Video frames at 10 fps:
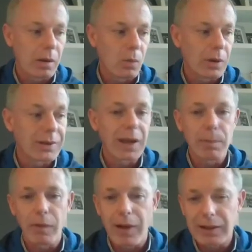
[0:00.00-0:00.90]
what
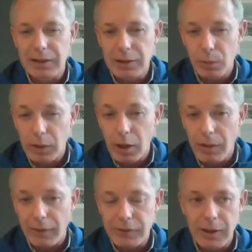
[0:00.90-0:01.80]
type of athletes we
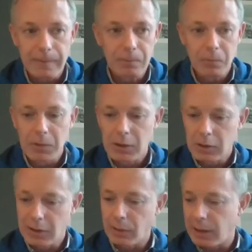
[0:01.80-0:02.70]
go after. That
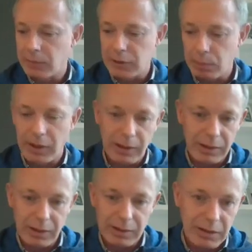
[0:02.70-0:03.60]
allow us to play at the
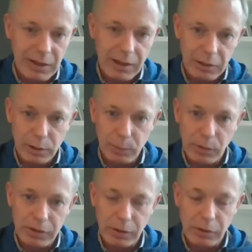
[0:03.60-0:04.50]
intersection of
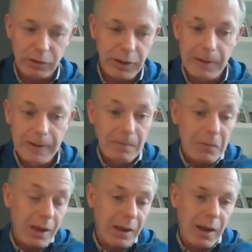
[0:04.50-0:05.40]
sport and culture.
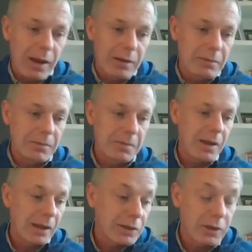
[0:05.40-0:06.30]
And
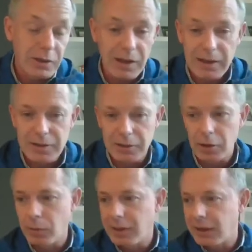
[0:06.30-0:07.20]
the success,
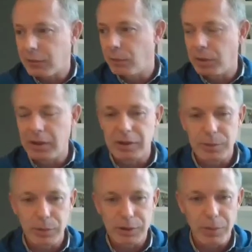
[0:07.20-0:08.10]
we think we've been in
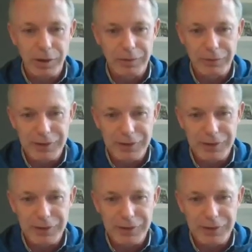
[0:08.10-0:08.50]
sports marketing for